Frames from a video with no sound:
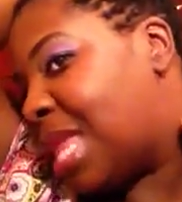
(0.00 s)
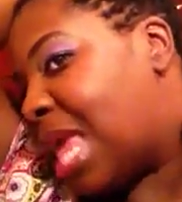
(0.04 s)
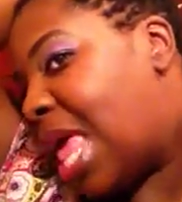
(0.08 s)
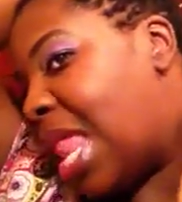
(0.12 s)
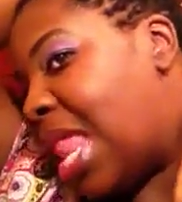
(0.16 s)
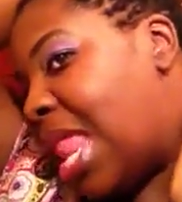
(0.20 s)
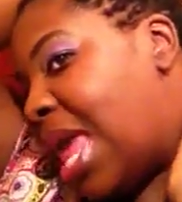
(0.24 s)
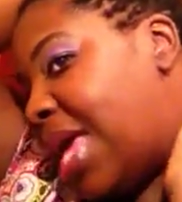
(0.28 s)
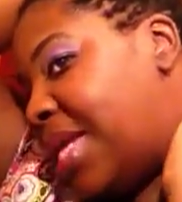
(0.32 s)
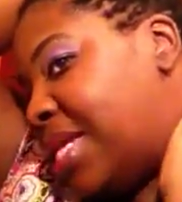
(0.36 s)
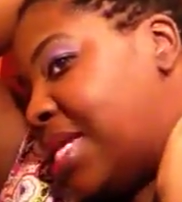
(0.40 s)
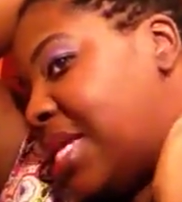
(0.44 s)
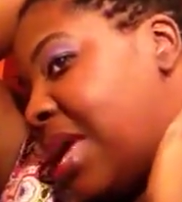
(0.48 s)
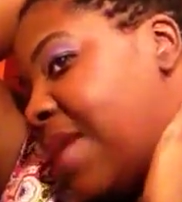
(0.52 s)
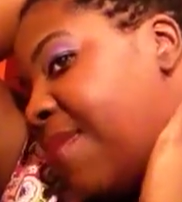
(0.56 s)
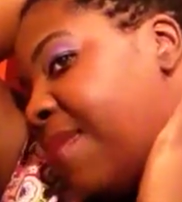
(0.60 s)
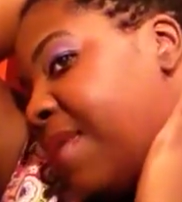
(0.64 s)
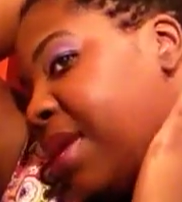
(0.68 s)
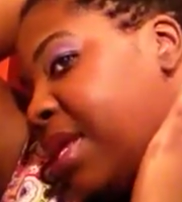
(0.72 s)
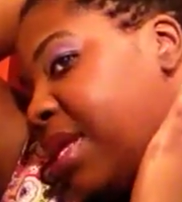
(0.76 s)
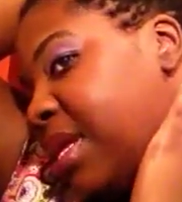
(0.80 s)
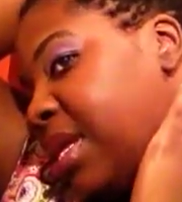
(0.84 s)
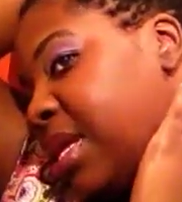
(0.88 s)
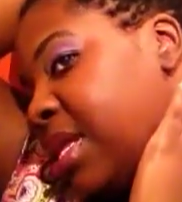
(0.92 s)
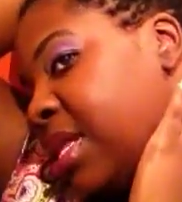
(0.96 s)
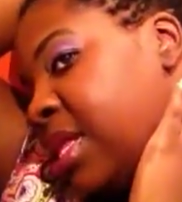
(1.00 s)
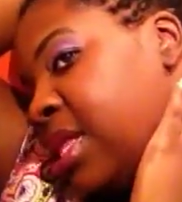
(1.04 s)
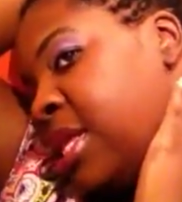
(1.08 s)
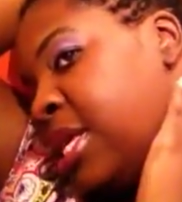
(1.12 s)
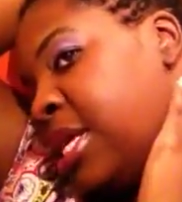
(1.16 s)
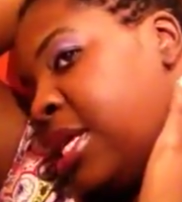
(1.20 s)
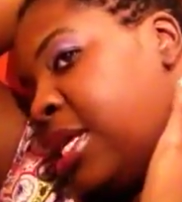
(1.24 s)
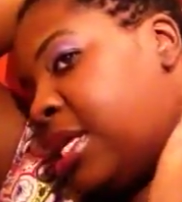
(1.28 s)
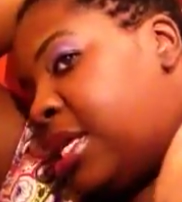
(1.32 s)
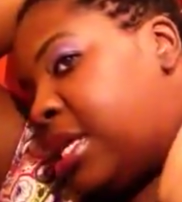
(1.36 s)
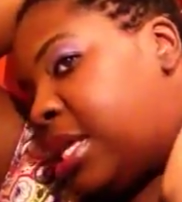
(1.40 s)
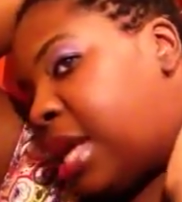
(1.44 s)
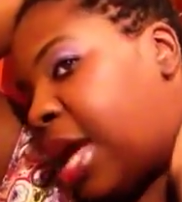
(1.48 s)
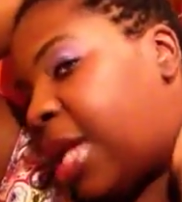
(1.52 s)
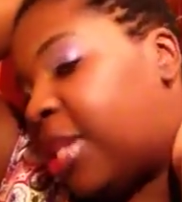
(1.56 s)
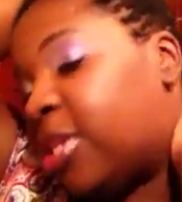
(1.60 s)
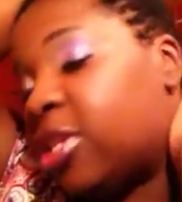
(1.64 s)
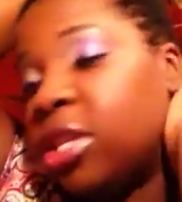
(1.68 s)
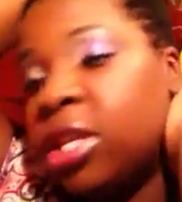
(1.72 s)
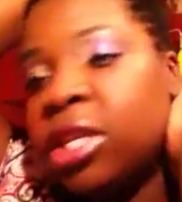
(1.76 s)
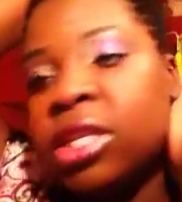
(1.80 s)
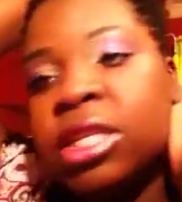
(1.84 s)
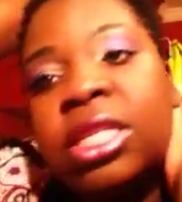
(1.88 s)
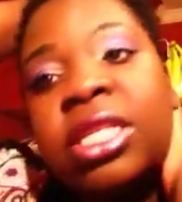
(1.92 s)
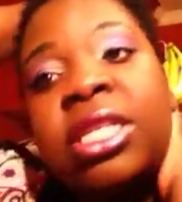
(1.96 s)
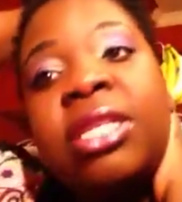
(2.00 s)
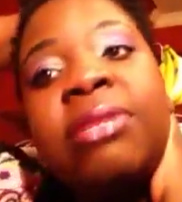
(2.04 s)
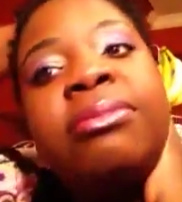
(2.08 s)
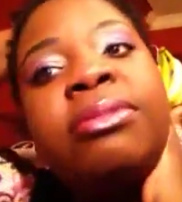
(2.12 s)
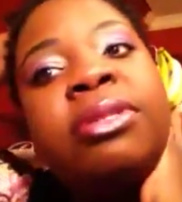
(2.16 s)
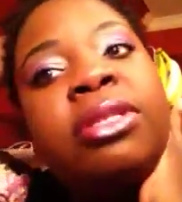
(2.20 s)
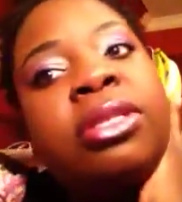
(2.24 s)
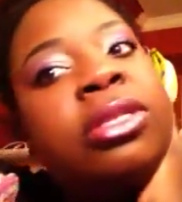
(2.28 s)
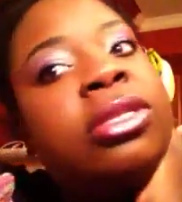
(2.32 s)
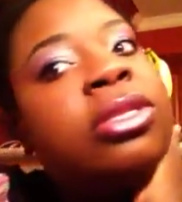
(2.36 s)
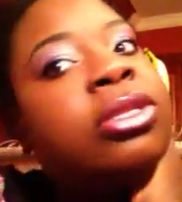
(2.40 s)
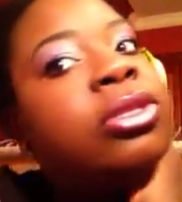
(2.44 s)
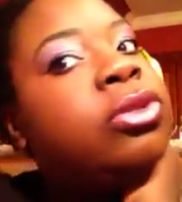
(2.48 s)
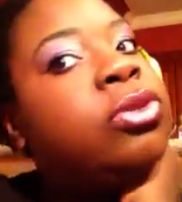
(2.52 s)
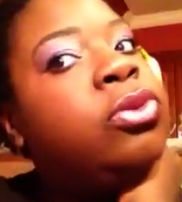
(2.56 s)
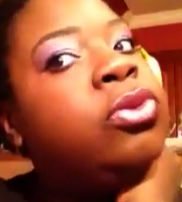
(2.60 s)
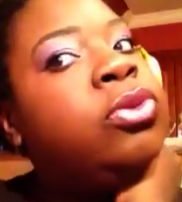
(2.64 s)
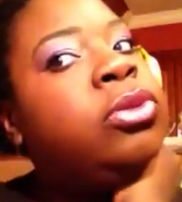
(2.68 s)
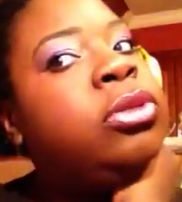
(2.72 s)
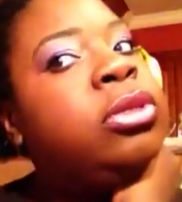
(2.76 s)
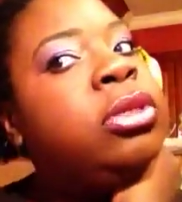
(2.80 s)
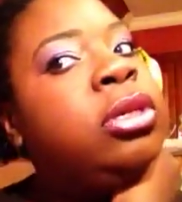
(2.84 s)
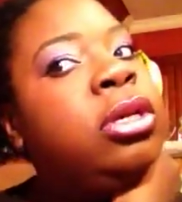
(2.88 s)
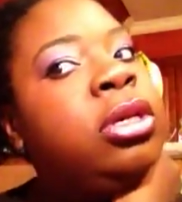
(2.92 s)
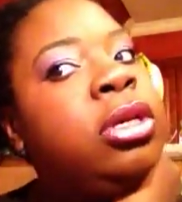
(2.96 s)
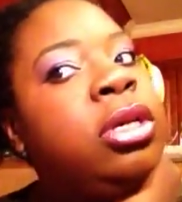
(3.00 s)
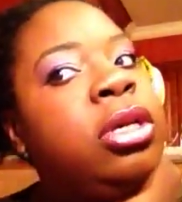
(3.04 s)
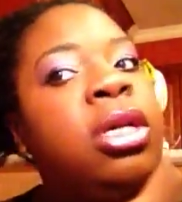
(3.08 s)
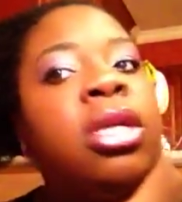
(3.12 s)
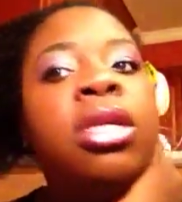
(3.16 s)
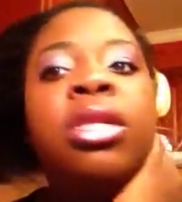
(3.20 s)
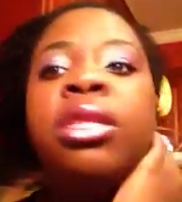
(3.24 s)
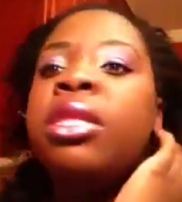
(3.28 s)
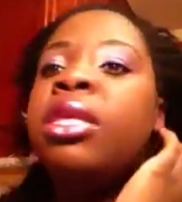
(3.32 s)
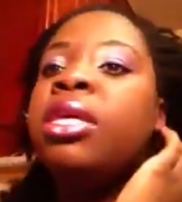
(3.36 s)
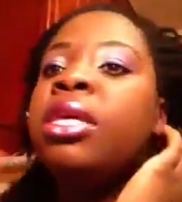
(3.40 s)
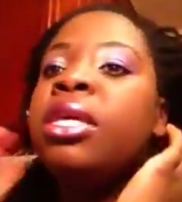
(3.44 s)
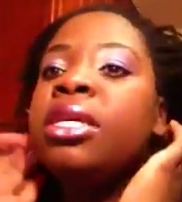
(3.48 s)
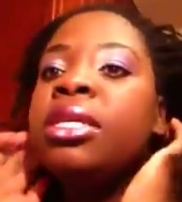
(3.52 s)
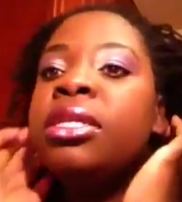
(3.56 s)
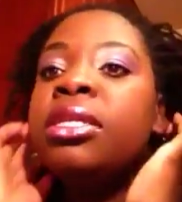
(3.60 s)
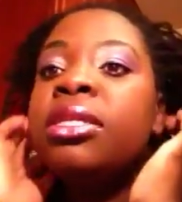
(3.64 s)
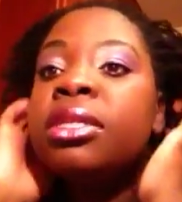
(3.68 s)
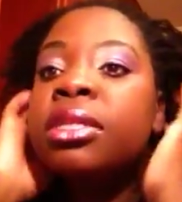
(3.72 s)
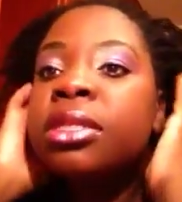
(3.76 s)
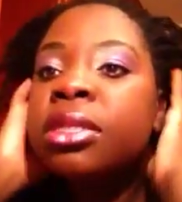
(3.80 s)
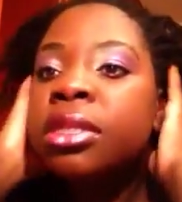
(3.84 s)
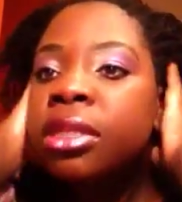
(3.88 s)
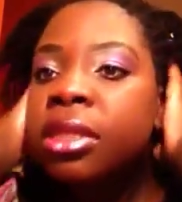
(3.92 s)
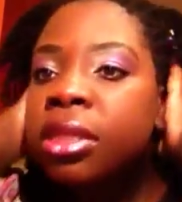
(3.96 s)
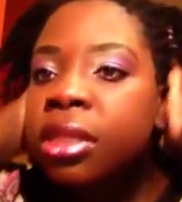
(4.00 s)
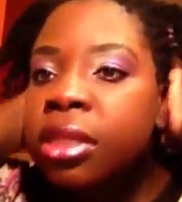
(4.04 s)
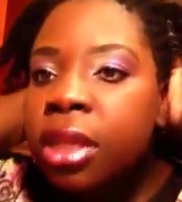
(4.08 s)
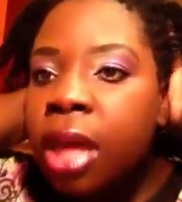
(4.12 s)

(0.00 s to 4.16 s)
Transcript: Last time I did this, I attempted to do these.